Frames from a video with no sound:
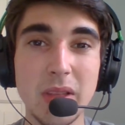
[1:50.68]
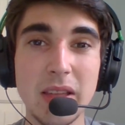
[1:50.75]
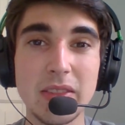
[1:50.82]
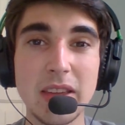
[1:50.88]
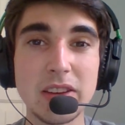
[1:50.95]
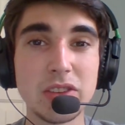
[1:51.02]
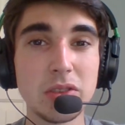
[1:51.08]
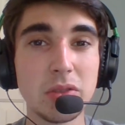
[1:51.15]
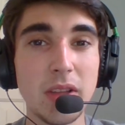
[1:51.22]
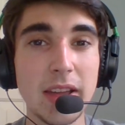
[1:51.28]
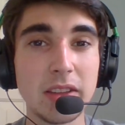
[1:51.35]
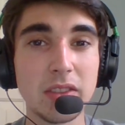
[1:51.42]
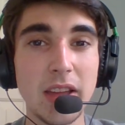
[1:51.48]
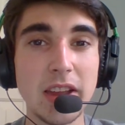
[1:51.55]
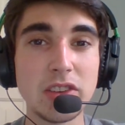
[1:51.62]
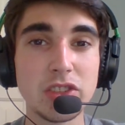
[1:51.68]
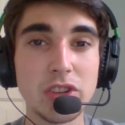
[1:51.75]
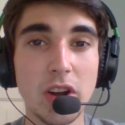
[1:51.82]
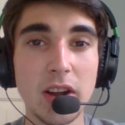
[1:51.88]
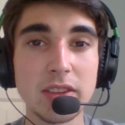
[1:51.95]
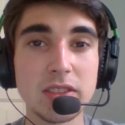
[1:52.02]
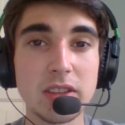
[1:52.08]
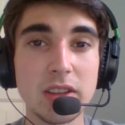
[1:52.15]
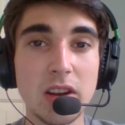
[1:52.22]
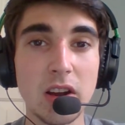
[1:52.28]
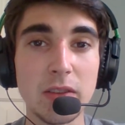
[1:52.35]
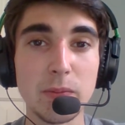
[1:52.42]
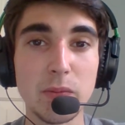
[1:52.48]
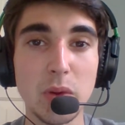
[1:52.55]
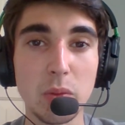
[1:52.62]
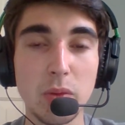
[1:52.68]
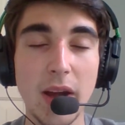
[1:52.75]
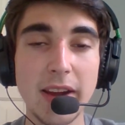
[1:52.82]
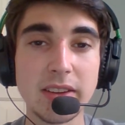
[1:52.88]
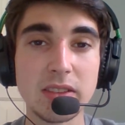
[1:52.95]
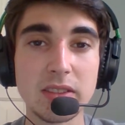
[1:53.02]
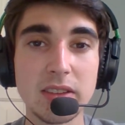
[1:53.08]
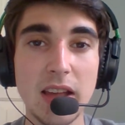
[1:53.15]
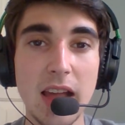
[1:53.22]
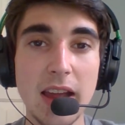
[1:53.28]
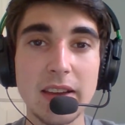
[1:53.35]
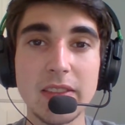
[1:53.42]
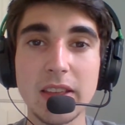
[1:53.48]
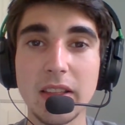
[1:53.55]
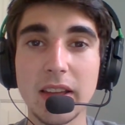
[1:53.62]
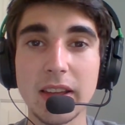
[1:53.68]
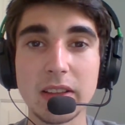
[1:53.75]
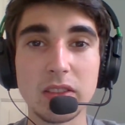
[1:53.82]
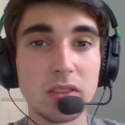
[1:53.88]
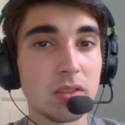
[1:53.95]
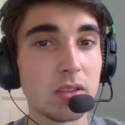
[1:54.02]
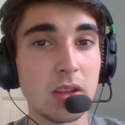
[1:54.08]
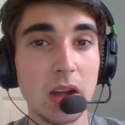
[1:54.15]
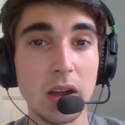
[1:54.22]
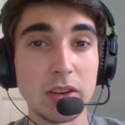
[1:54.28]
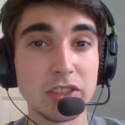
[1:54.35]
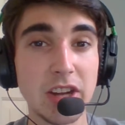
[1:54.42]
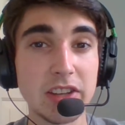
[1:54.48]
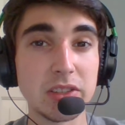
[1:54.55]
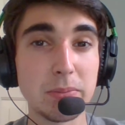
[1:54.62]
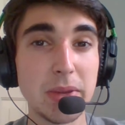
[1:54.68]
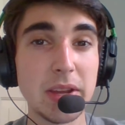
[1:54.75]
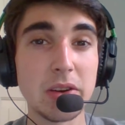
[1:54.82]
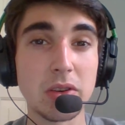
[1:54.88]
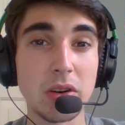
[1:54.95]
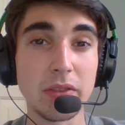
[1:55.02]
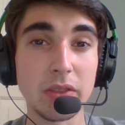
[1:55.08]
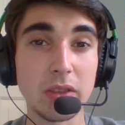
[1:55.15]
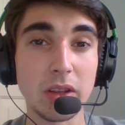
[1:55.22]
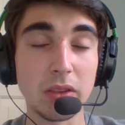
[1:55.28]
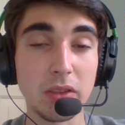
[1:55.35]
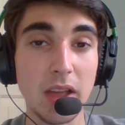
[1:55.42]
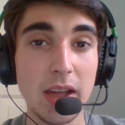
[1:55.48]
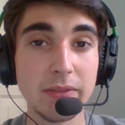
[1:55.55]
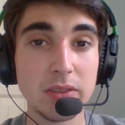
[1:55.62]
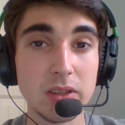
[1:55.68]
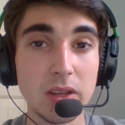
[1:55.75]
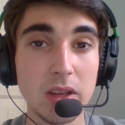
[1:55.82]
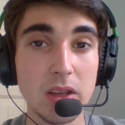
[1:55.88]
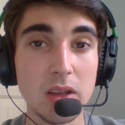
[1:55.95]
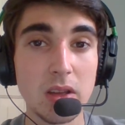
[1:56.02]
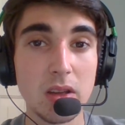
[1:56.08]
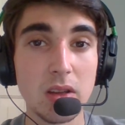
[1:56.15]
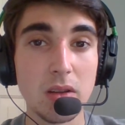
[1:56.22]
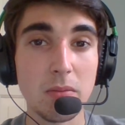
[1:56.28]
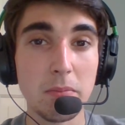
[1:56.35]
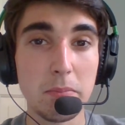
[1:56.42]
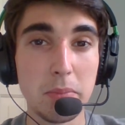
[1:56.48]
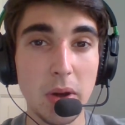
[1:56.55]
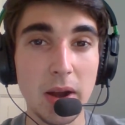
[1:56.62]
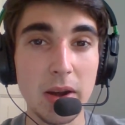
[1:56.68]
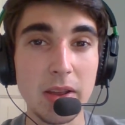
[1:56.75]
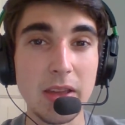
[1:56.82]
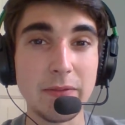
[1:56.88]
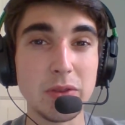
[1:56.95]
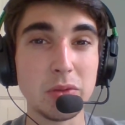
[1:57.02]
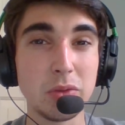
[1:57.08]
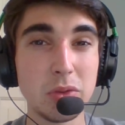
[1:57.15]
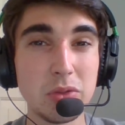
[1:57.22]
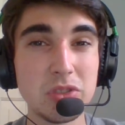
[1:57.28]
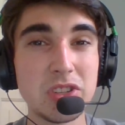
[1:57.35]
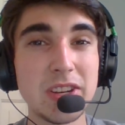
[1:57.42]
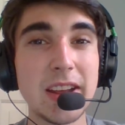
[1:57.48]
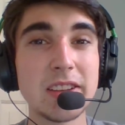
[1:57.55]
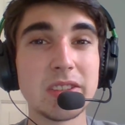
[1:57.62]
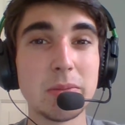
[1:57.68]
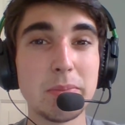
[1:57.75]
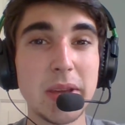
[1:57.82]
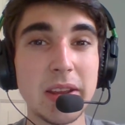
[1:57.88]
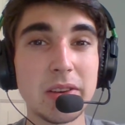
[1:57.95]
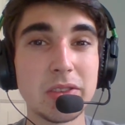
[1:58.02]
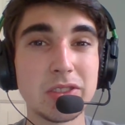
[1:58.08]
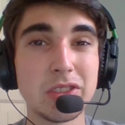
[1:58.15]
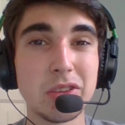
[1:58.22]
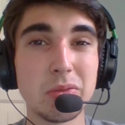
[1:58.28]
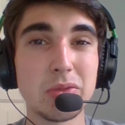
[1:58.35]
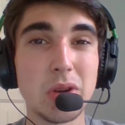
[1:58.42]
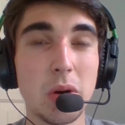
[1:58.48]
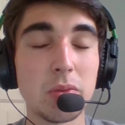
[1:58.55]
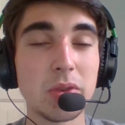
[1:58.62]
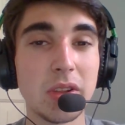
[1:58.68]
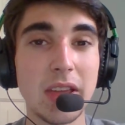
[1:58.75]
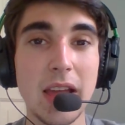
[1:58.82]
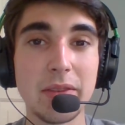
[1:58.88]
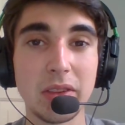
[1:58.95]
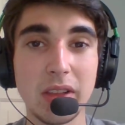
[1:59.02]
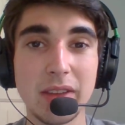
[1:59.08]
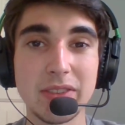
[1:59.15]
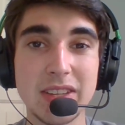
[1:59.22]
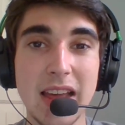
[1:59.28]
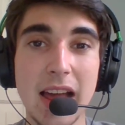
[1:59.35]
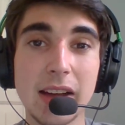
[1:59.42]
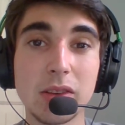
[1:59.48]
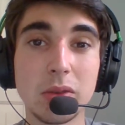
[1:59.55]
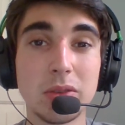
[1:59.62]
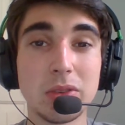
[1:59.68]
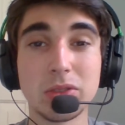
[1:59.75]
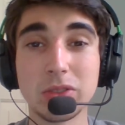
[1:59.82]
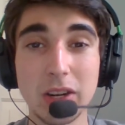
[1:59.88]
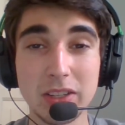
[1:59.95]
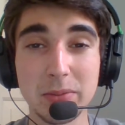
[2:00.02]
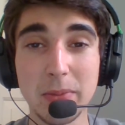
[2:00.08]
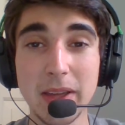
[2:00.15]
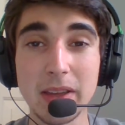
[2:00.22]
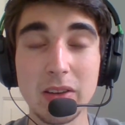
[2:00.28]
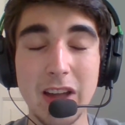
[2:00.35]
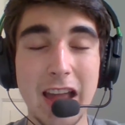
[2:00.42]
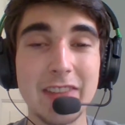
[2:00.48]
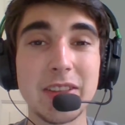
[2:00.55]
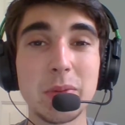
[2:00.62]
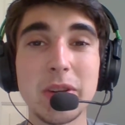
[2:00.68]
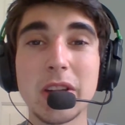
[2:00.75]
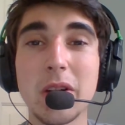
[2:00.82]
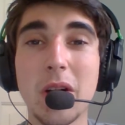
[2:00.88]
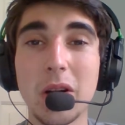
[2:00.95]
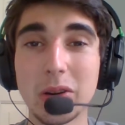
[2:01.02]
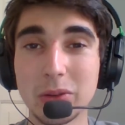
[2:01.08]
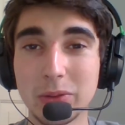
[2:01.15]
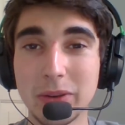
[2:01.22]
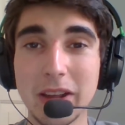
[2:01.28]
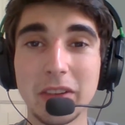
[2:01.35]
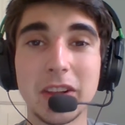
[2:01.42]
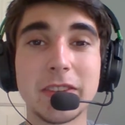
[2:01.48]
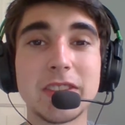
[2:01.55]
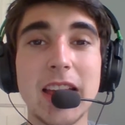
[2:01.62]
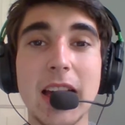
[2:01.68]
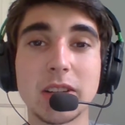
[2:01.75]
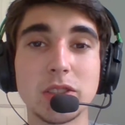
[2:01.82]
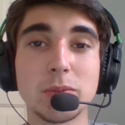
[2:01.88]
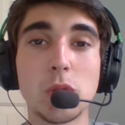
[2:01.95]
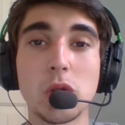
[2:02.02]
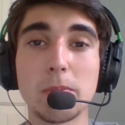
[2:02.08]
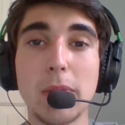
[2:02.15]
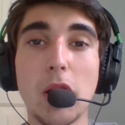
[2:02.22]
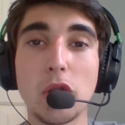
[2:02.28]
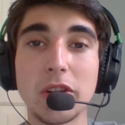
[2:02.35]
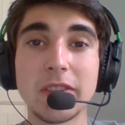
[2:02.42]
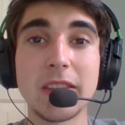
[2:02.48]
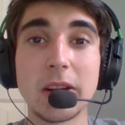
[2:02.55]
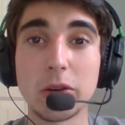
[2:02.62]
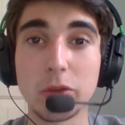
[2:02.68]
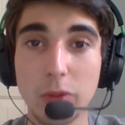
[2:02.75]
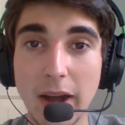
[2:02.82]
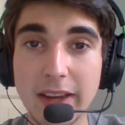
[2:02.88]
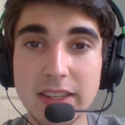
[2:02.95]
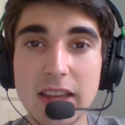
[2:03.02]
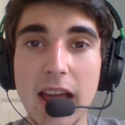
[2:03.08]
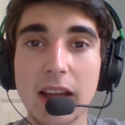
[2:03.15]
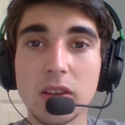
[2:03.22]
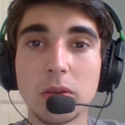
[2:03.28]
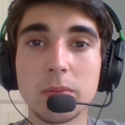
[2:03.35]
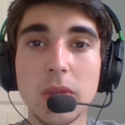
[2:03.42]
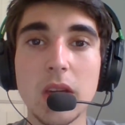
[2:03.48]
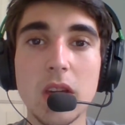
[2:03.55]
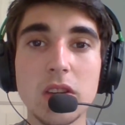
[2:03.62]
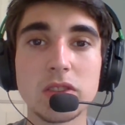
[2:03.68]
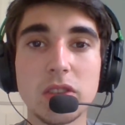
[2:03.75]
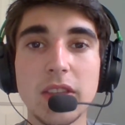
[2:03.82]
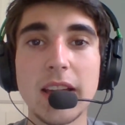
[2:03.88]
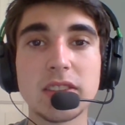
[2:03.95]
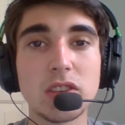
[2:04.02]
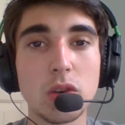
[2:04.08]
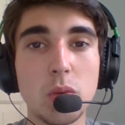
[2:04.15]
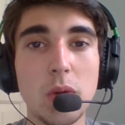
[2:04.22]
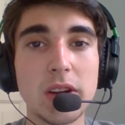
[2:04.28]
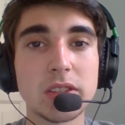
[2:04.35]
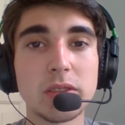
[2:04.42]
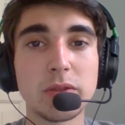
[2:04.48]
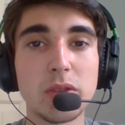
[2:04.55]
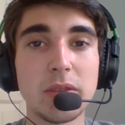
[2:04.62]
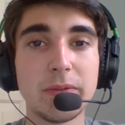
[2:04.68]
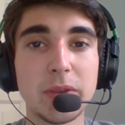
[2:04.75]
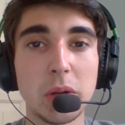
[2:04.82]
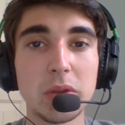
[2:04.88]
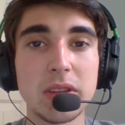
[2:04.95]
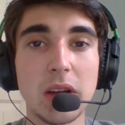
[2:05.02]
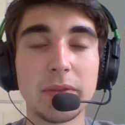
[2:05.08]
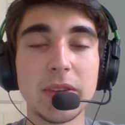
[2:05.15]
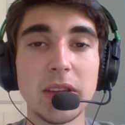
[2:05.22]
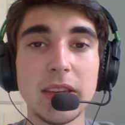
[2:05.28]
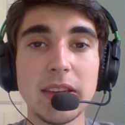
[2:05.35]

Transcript: they do like Lane Johnson on the right side, and they like uh, Jason Peter on the left. But if you lose Jason Peters, you don't really have a left tackle. And trust me, I think we could all agree a left tackle is more important than a right tackle. So that's a question for the Philadelphia